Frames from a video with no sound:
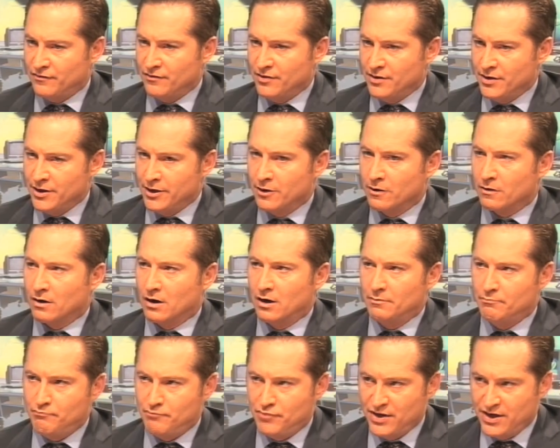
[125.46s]
near a
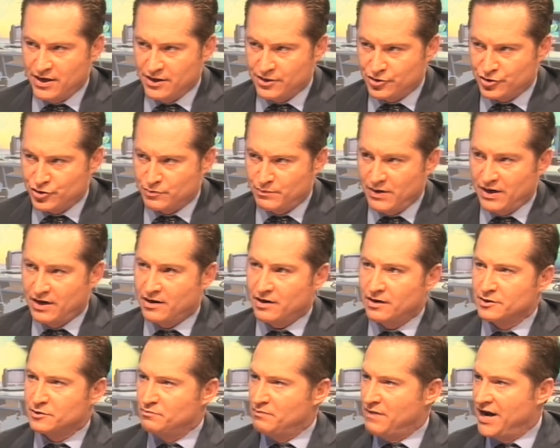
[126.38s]
beach?
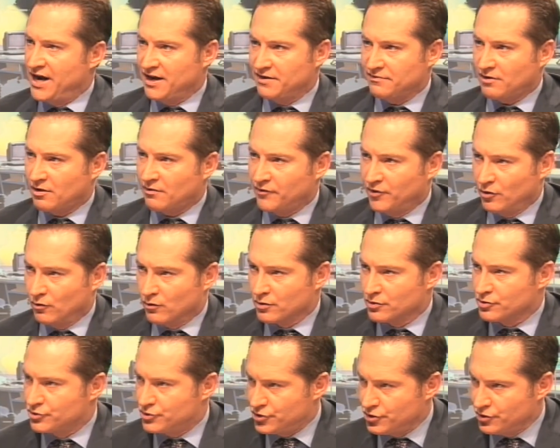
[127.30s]
Because many of our
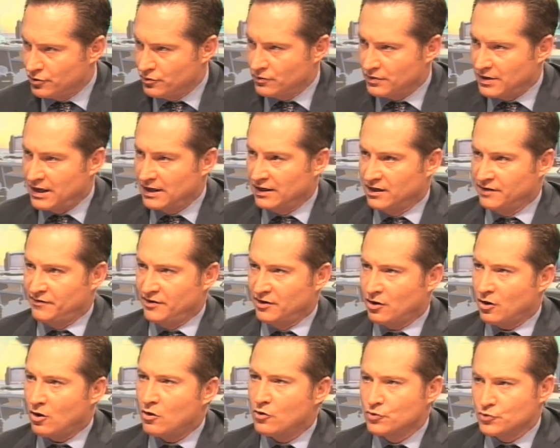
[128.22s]
viewers do. They live in
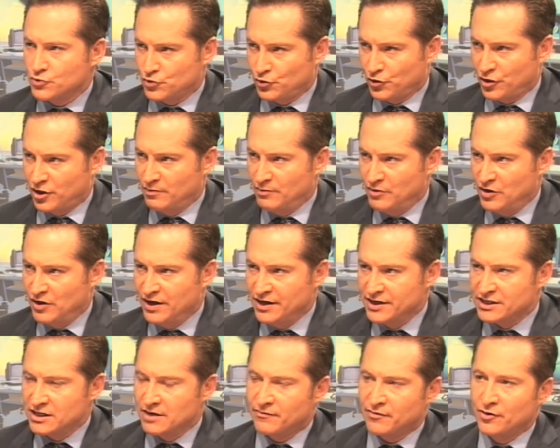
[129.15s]
coastal
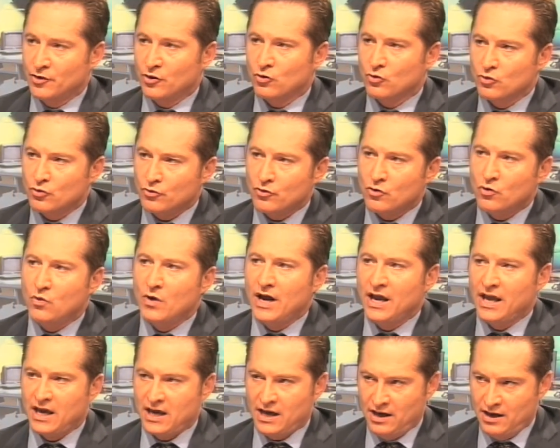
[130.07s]
communities. If an earthquake
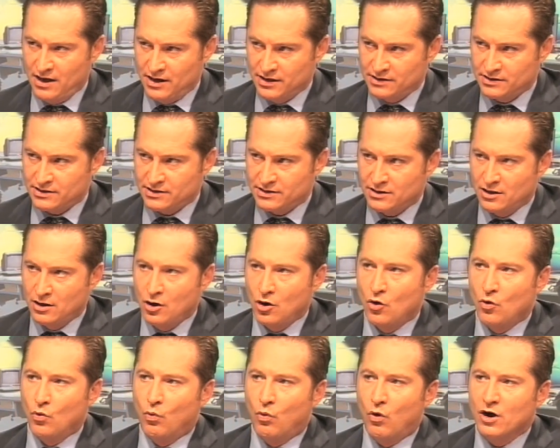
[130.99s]
hits, mm-hmm.
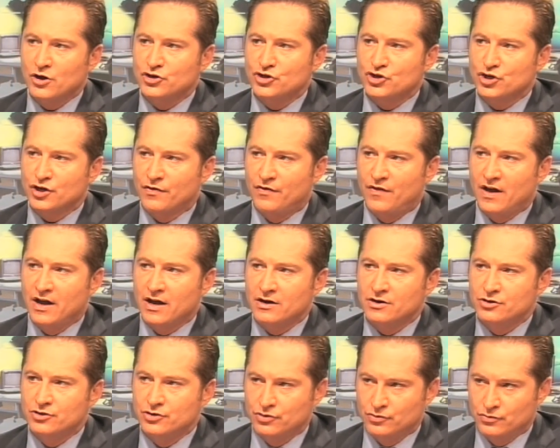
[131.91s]
what should they
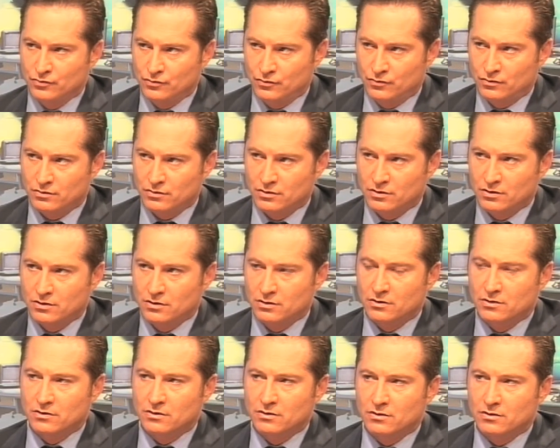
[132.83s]
do? The